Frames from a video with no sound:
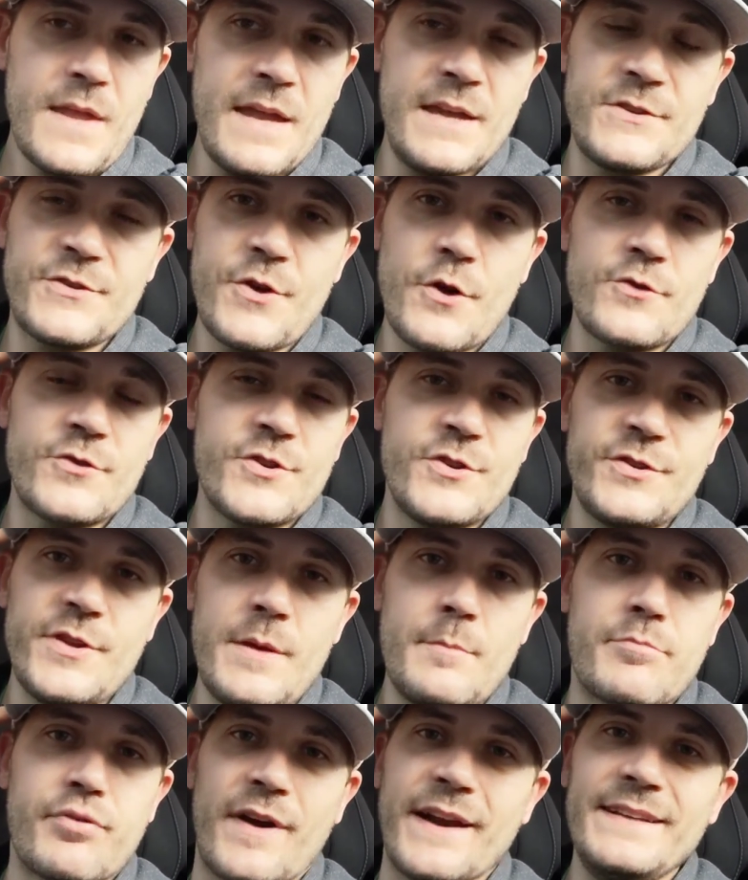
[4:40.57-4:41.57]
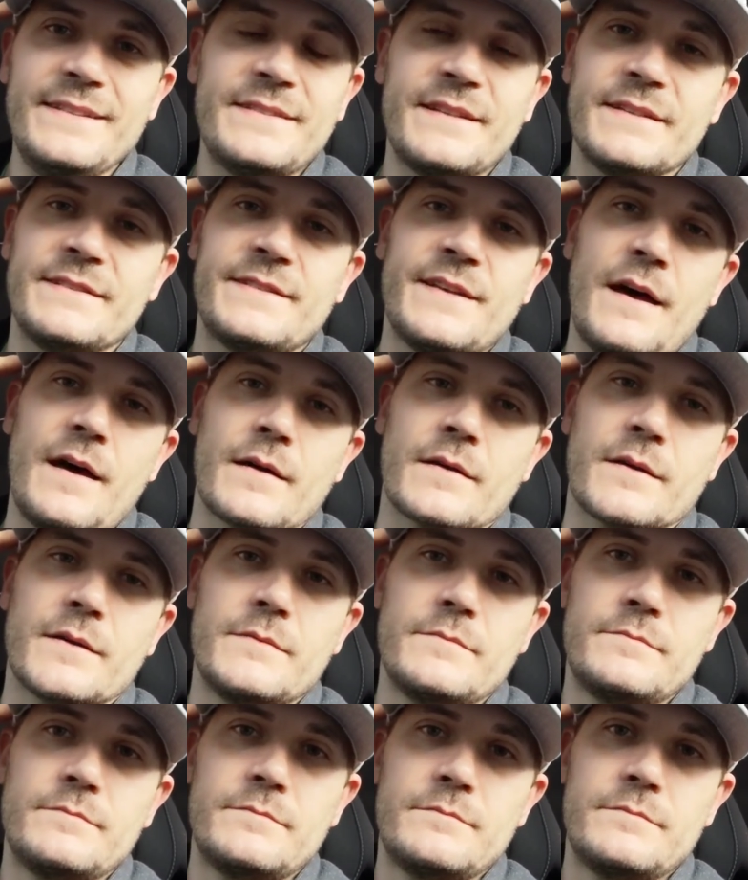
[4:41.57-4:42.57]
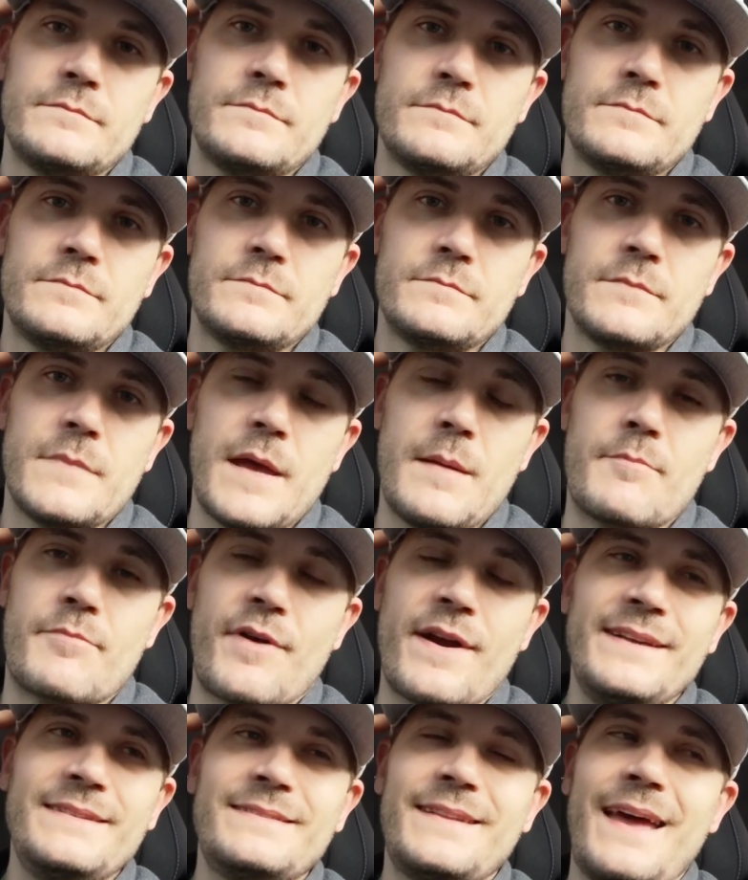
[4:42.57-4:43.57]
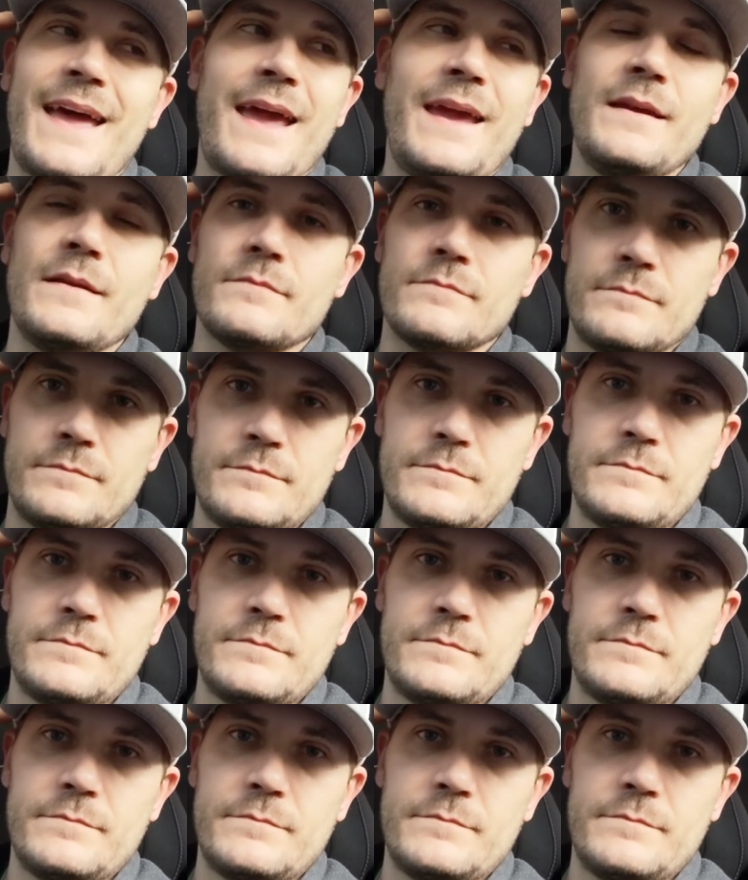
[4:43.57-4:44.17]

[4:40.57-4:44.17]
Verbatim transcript: And so just embrace the suck. Embrace the hate.